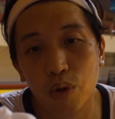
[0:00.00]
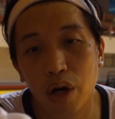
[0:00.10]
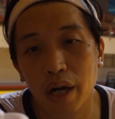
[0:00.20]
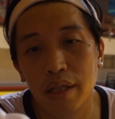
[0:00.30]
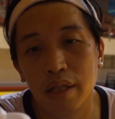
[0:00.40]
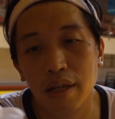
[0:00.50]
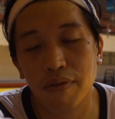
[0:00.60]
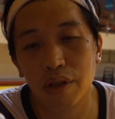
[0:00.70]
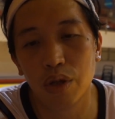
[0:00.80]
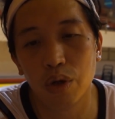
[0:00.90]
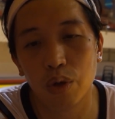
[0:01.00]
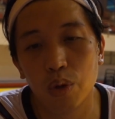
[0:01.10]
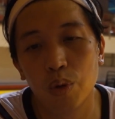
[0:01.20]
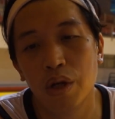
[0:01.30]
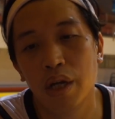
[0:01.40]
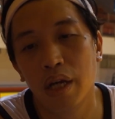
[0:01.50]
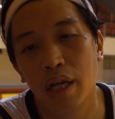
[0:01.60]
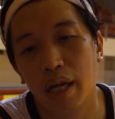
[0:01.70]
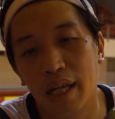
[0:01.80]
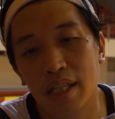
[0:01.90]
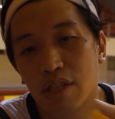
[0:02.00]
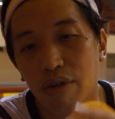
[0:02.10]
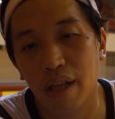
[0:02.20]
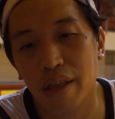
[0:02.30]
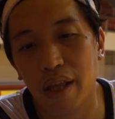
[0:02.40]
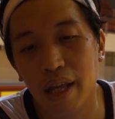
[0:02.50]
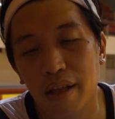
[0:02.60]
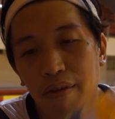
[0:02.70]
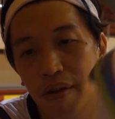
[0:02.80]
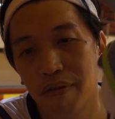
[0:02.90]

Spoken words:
1, even though it's really thin,